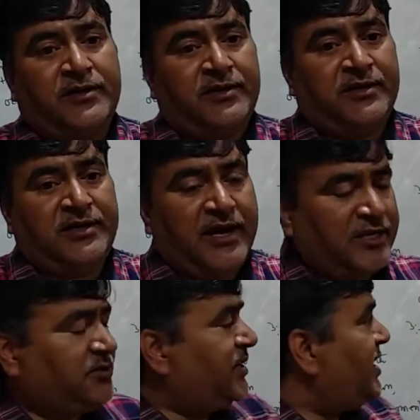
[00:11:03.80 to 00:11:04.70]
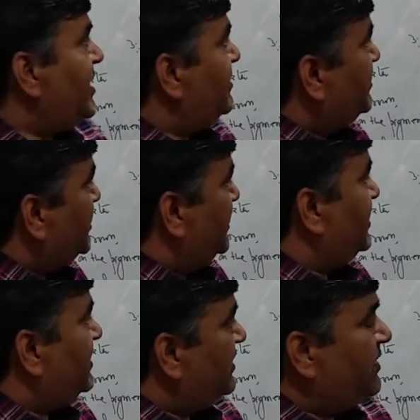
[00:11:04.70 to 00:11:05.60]
That's why I have
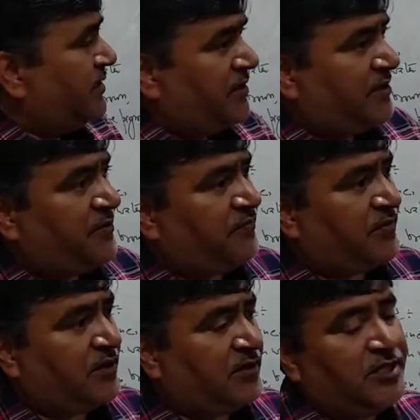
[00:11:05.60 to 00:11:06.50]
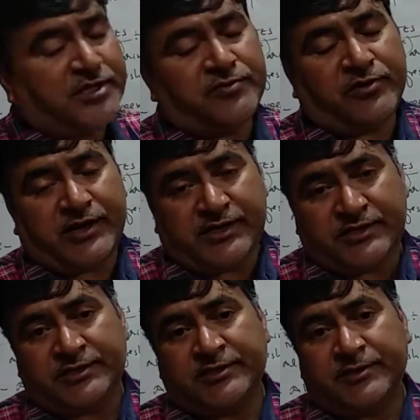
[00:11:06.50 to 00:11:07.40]
written these
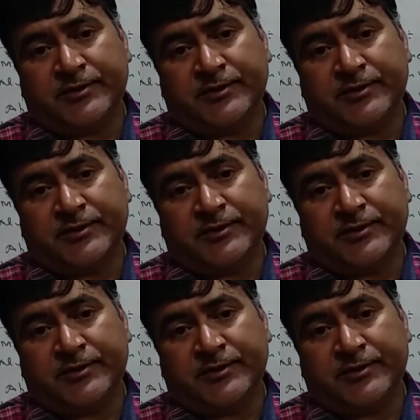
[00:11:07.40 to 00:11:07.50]
points